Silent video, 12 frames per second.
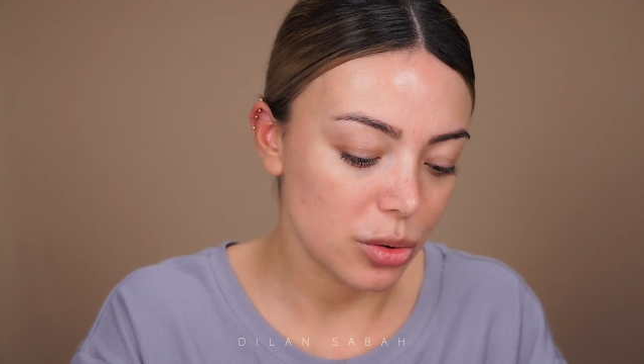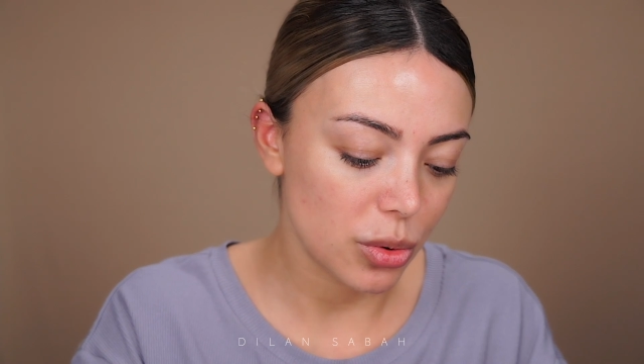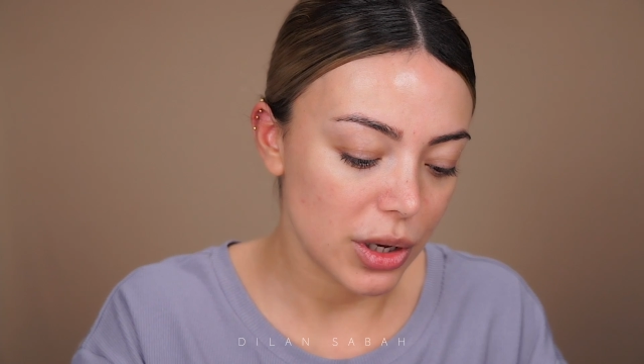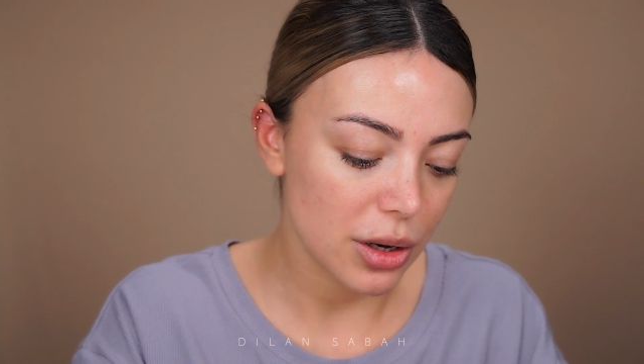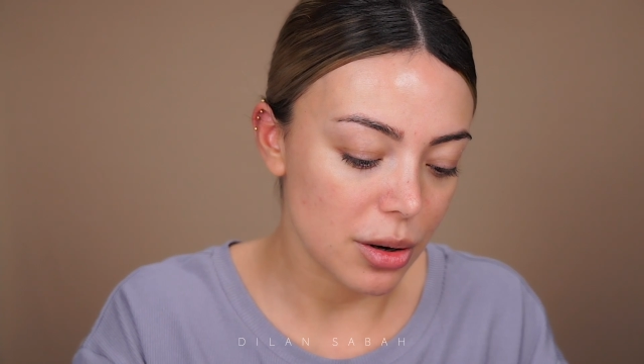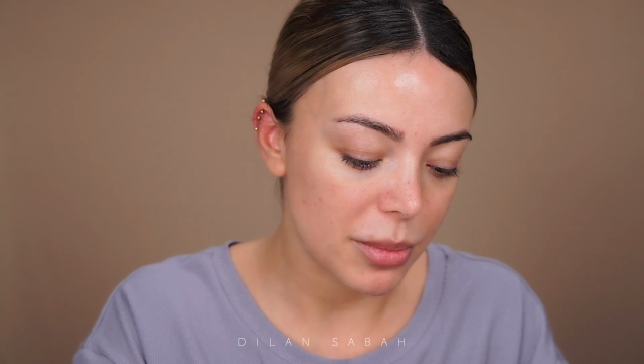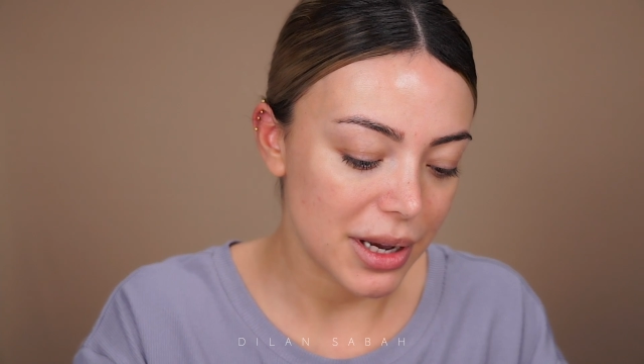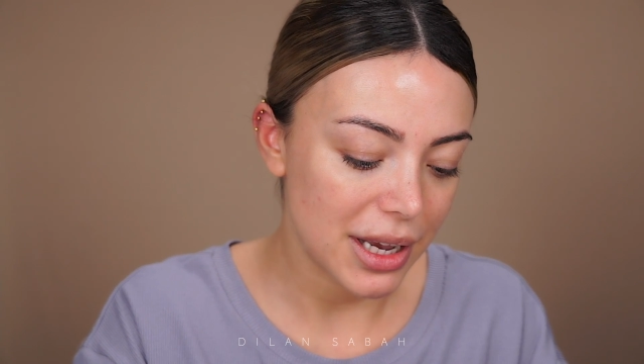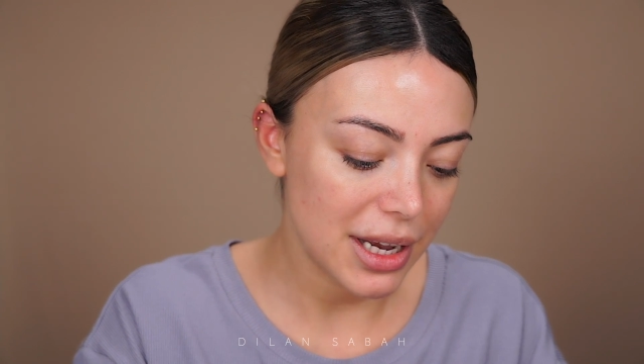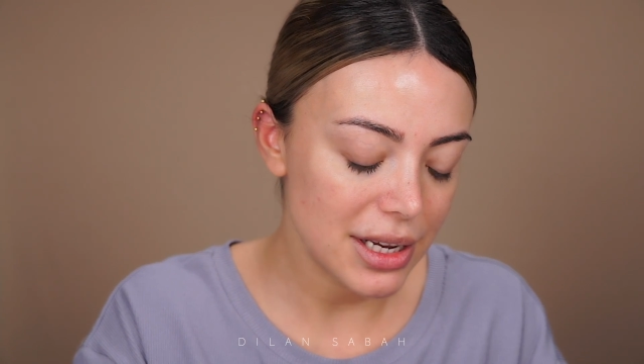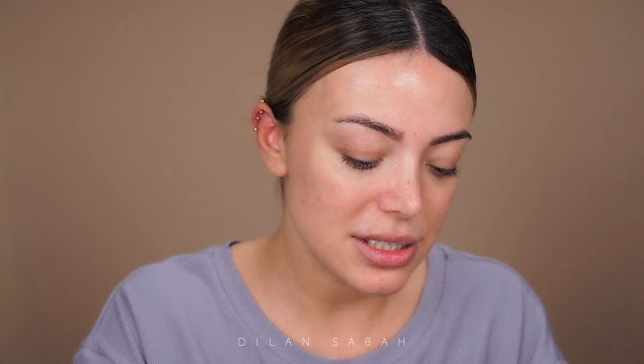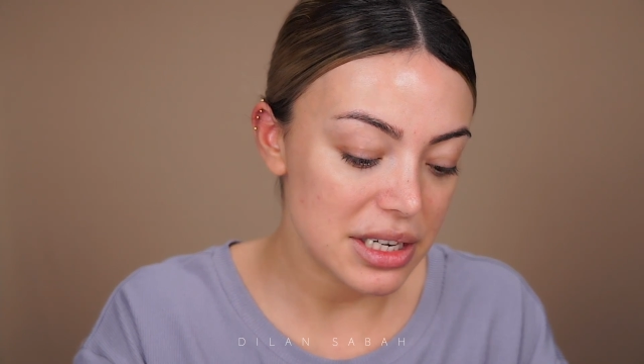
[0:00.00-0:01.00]
quick on my
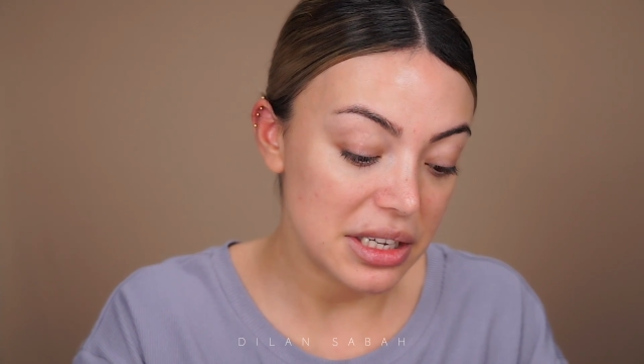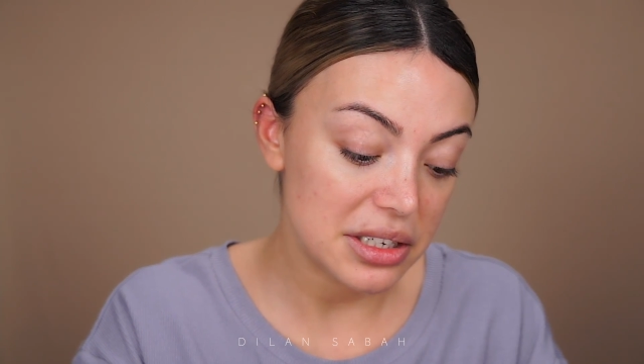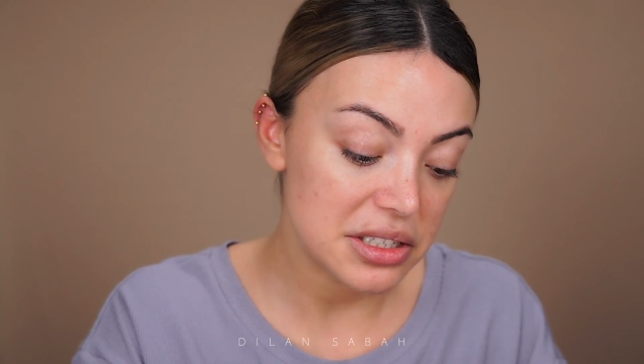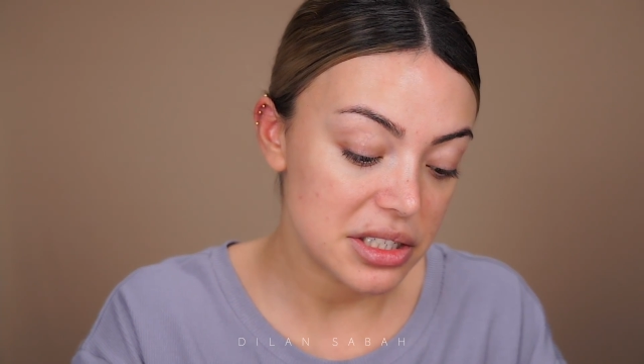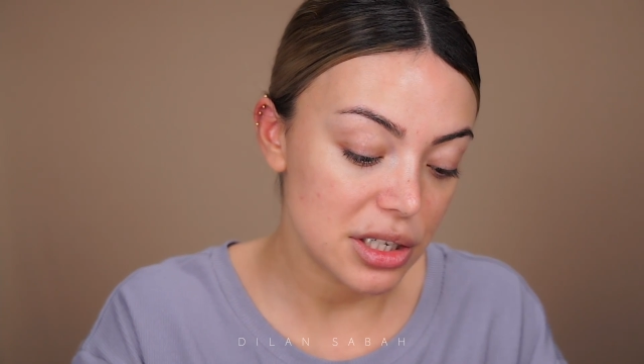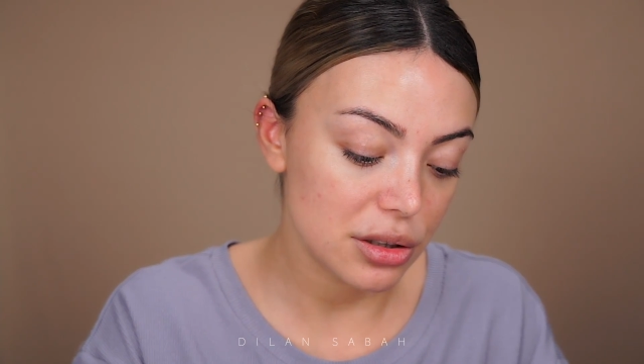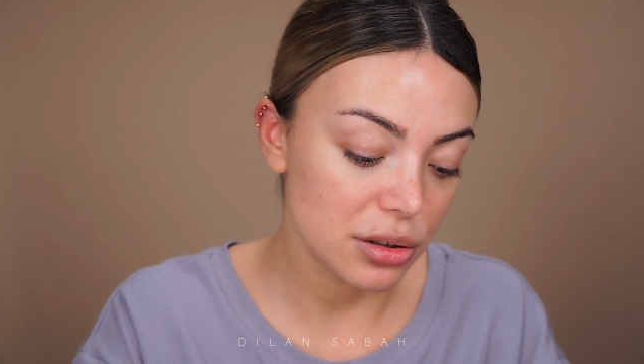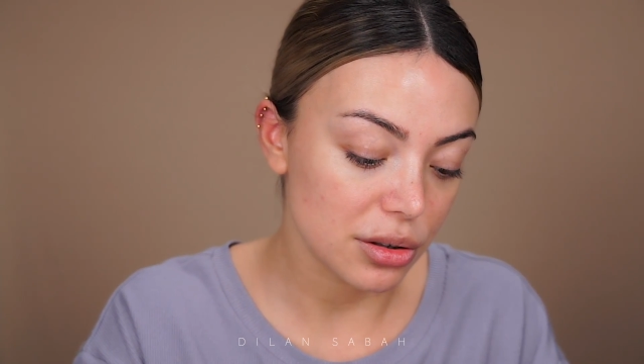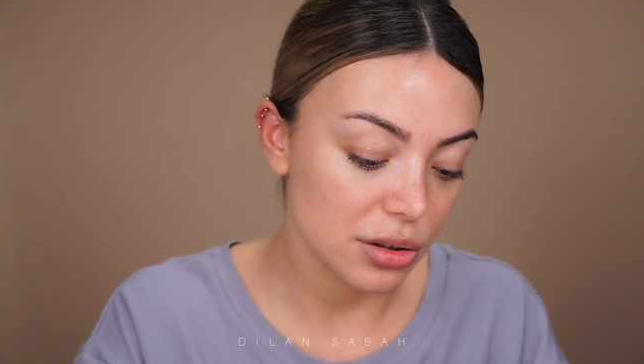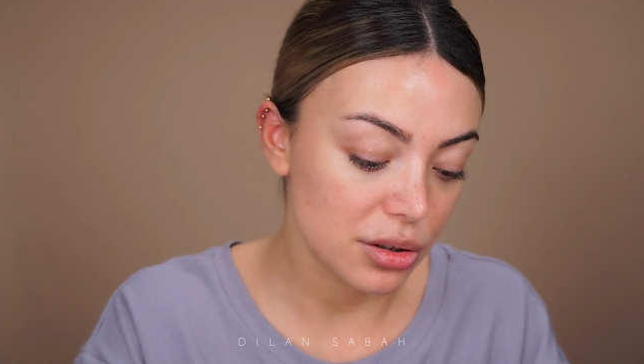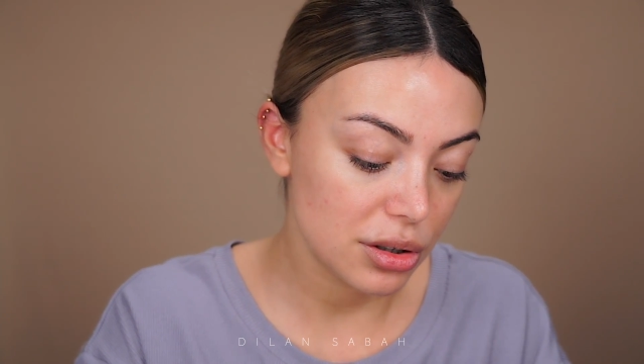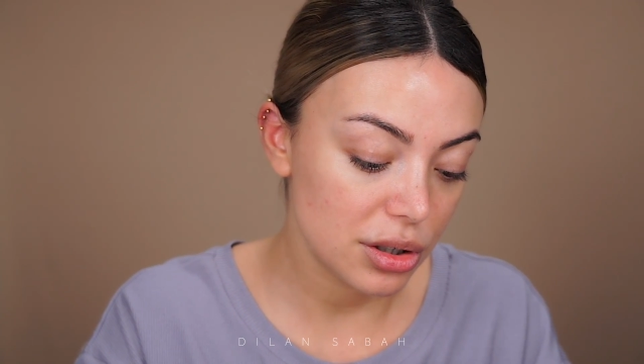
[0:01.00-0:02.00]
hand and it did
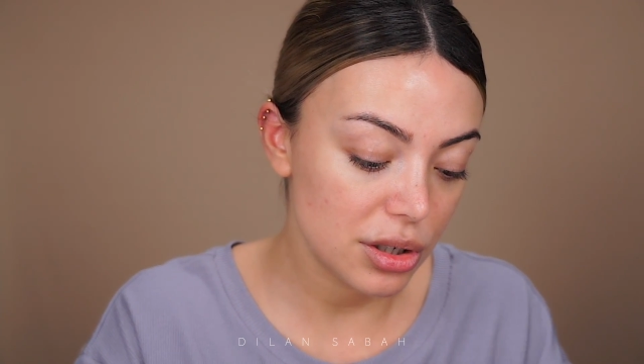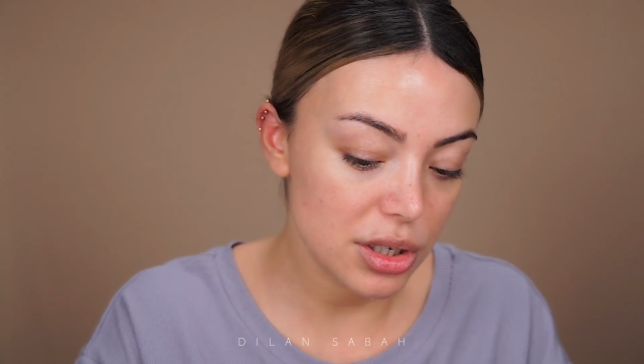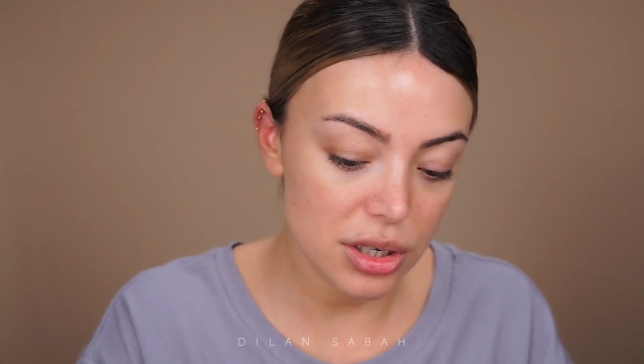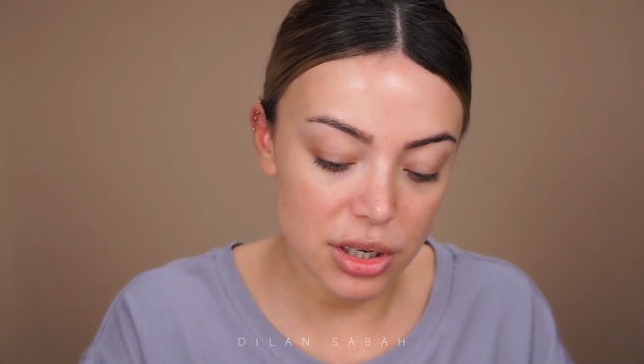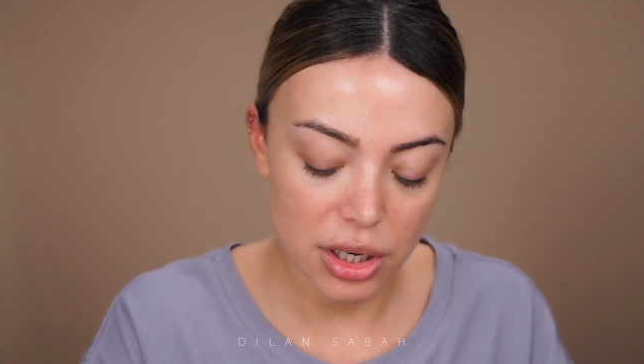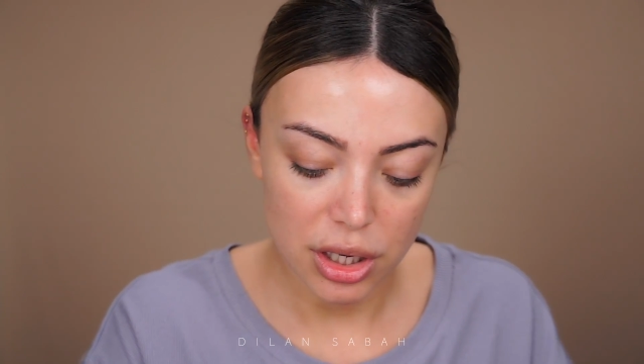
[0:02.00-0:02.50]
look good.